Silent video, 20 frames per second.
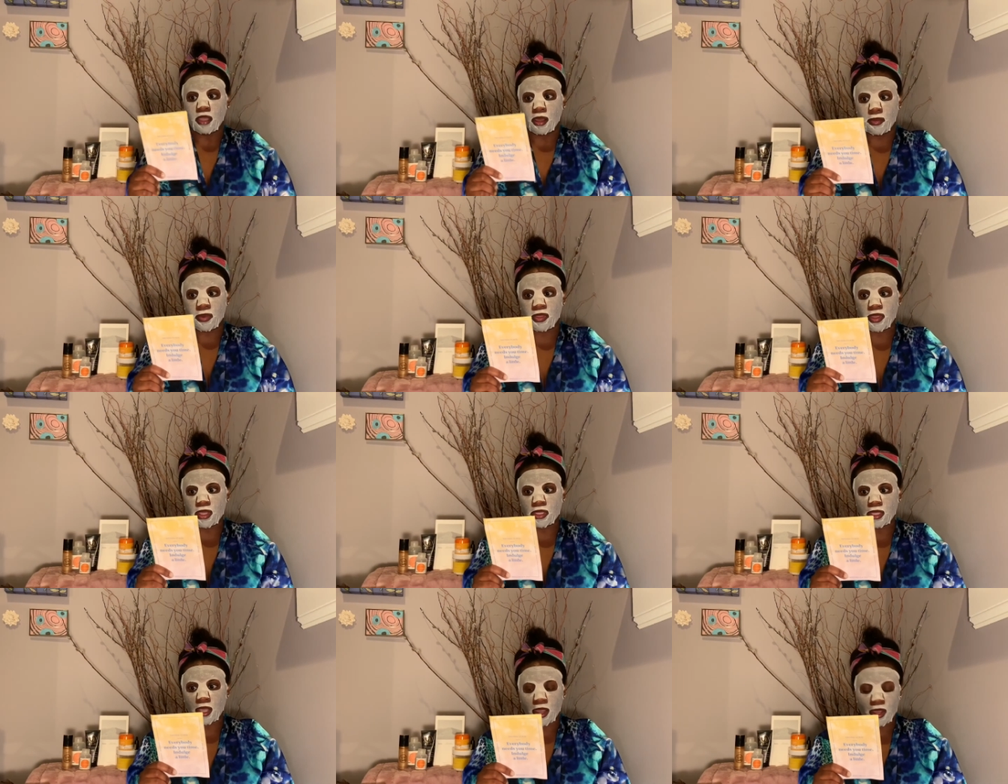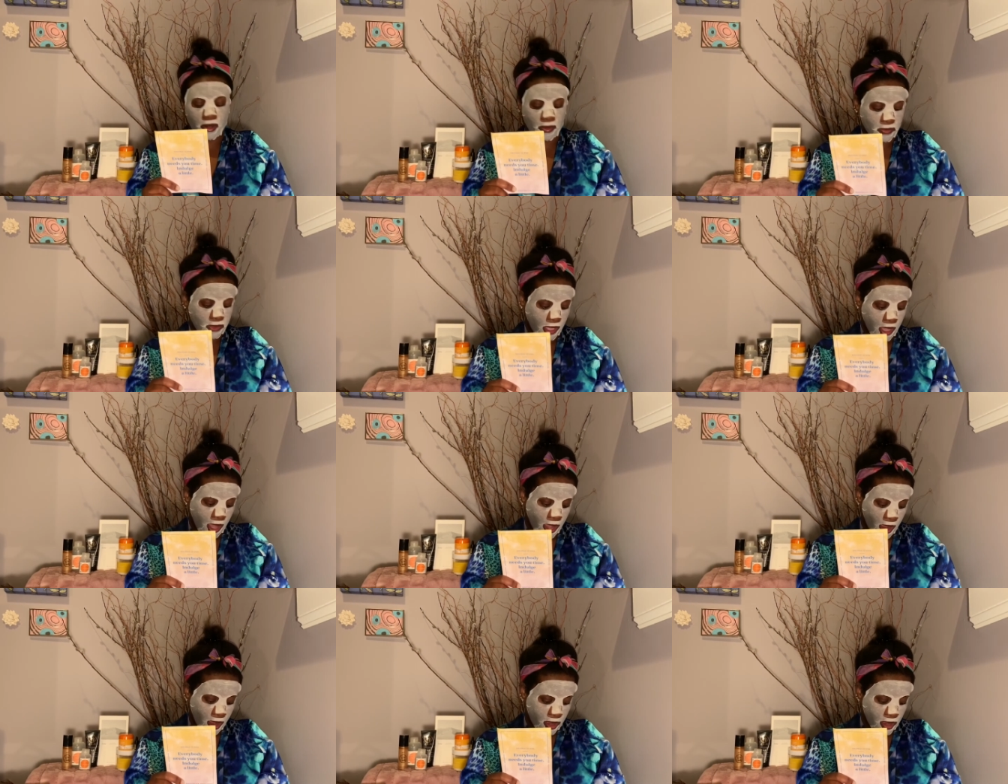of these items
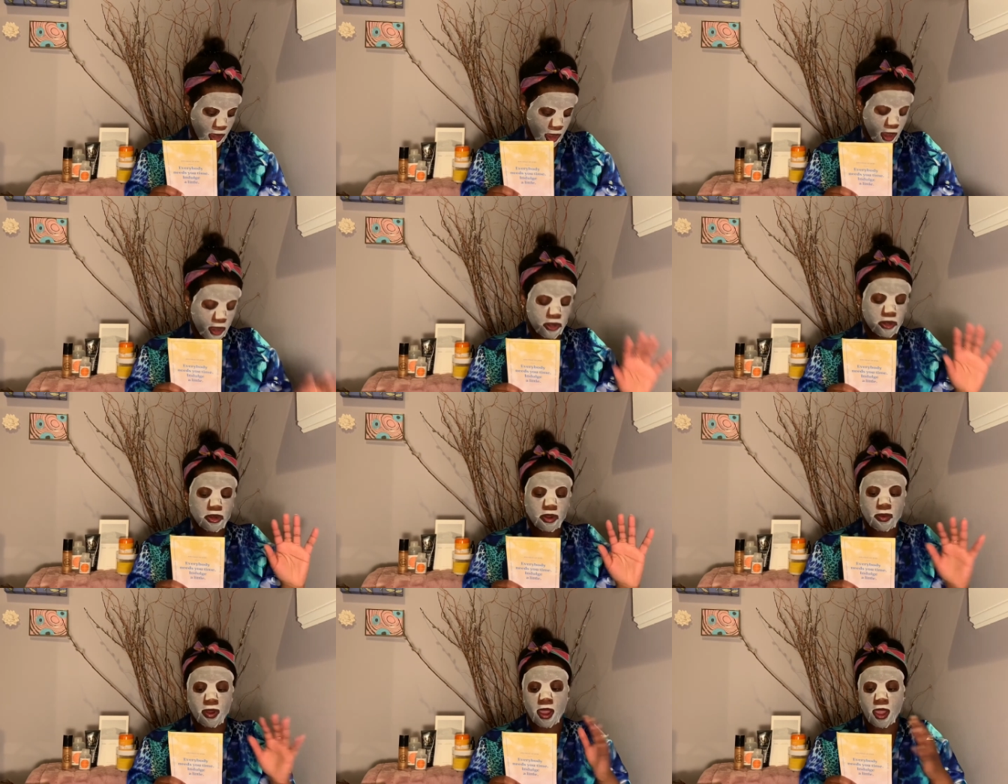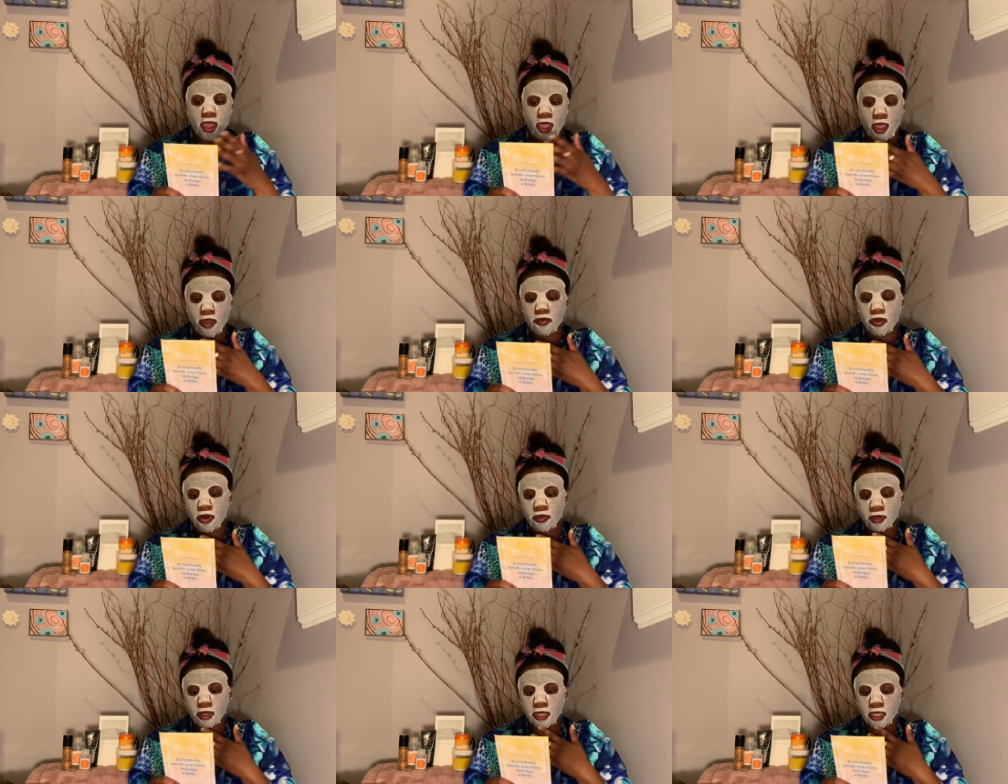I know I have
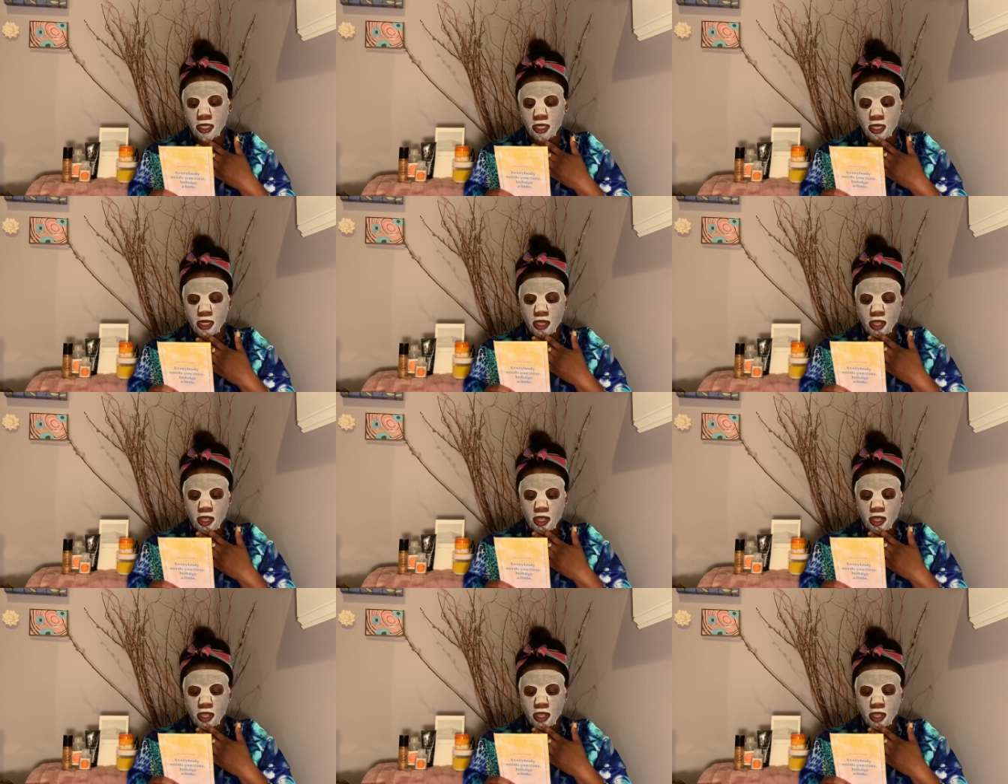already.